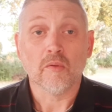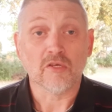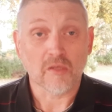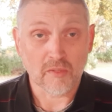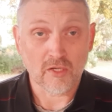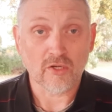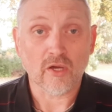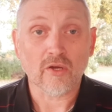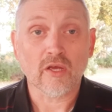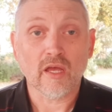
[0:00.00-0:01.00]
But some of these
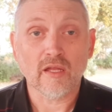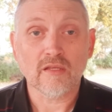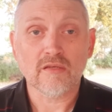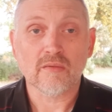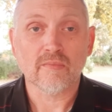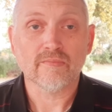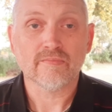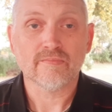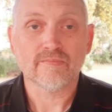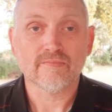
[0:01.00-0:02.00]
younger kids
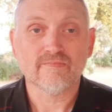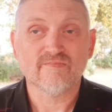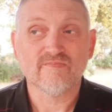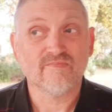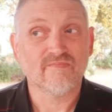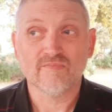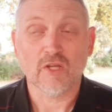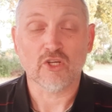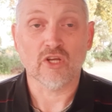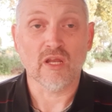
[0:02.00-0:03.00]

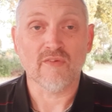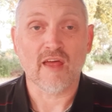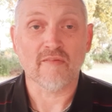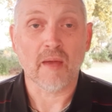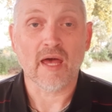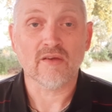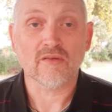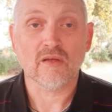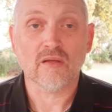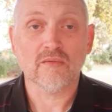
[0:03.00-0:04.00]
that shouldn't even have
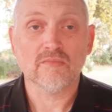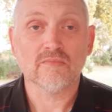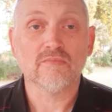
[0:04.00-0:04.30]
badges on,